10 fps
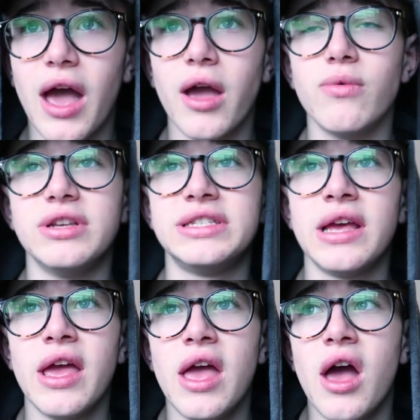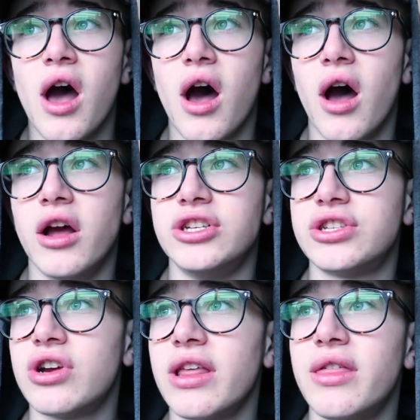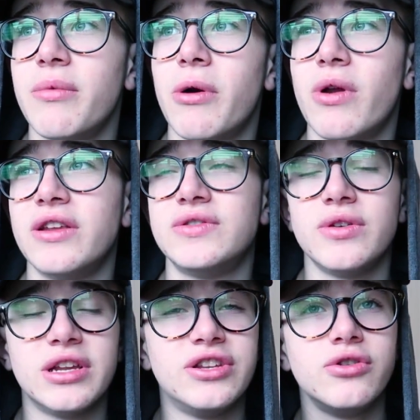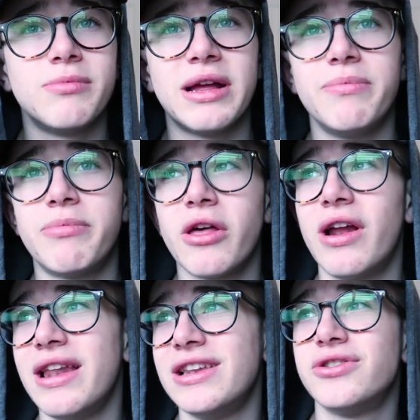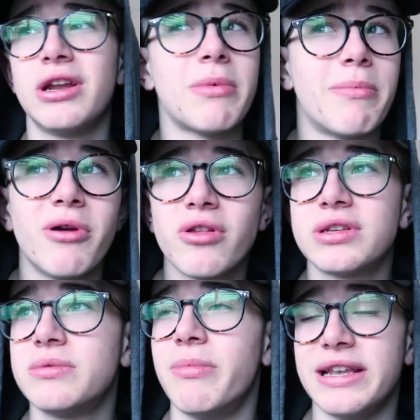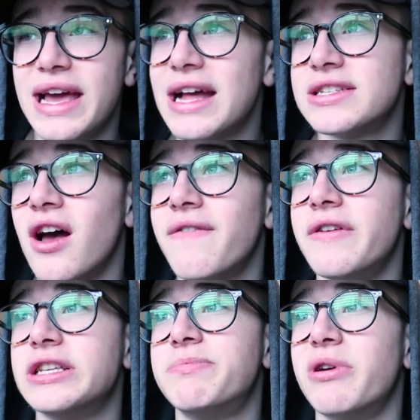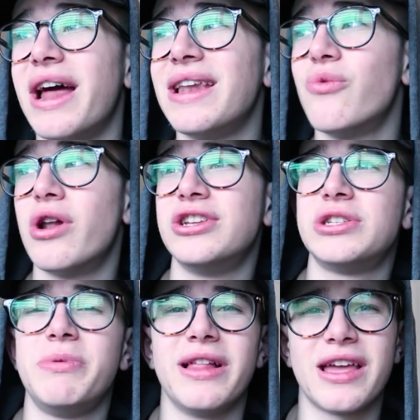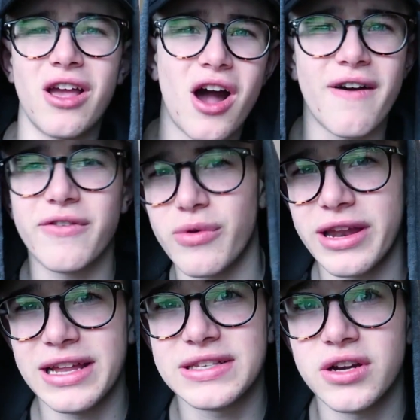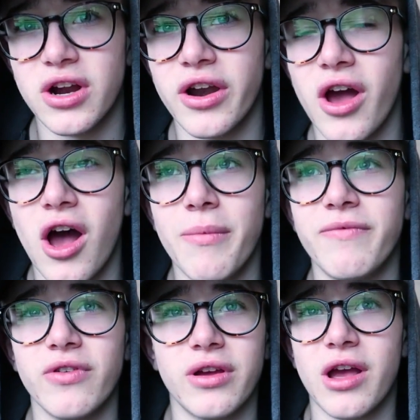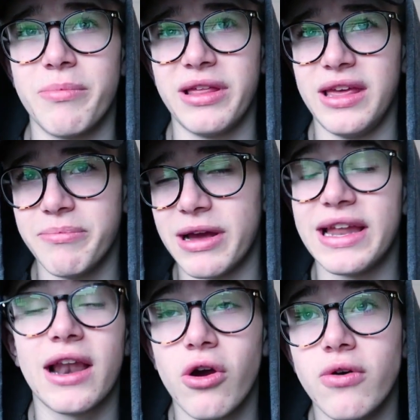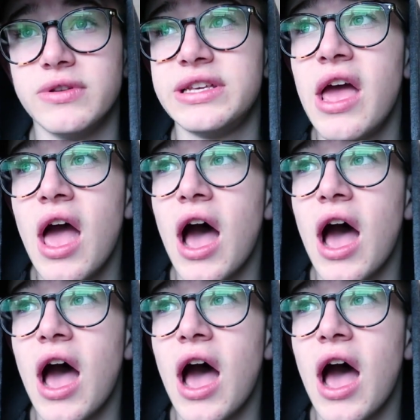I was, uh, just trying to think about what I was gonna do. My brother had an intern at my brother's, my dad's office, but I didn't wanna just be like a coffee run intern um, for the company he, my dad owns.